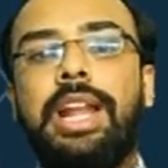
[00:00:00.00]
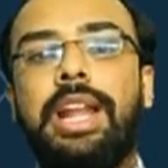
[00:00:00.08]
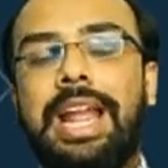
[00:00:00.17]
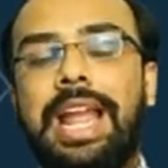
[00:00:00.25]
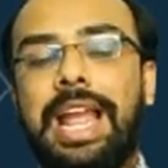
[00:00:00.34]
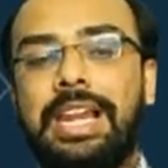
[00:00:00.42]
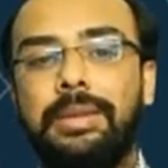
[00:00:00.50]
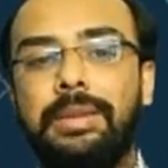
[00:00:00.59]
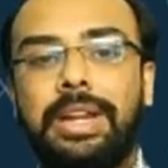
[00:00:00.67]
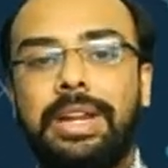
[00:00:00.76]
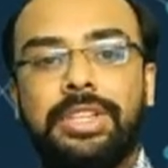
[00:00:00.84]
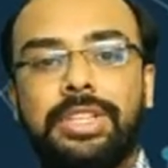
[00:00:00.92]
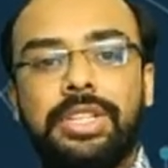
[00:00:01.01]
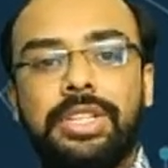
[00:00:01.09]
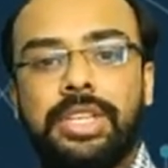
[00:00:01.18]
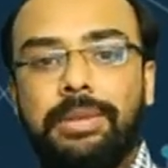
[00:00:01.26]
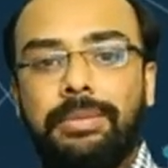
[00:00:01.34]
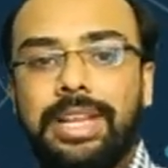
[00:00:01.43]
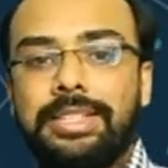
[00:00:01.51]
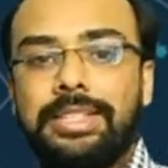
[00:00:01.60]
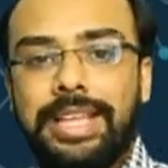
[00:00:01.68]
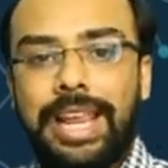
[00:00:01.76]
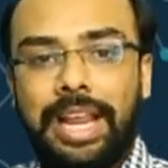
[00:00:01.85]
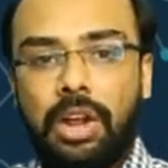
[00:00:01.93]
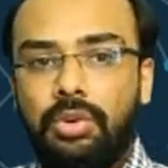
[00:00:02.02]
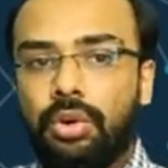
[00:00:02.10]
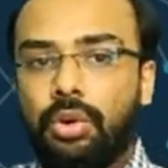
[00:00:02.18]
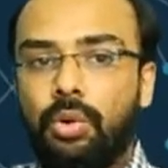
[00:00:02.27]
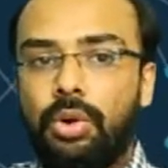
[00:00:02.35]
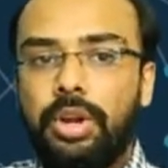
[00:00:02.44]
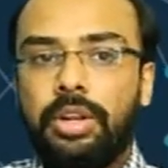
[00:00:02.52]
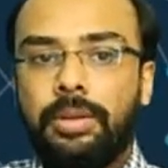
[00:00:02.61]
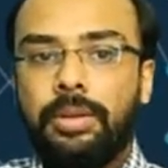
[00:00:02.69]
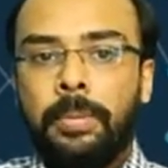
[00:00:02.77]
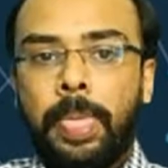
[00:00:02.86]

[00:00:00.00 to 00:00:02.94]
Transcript: element which is named as account holder,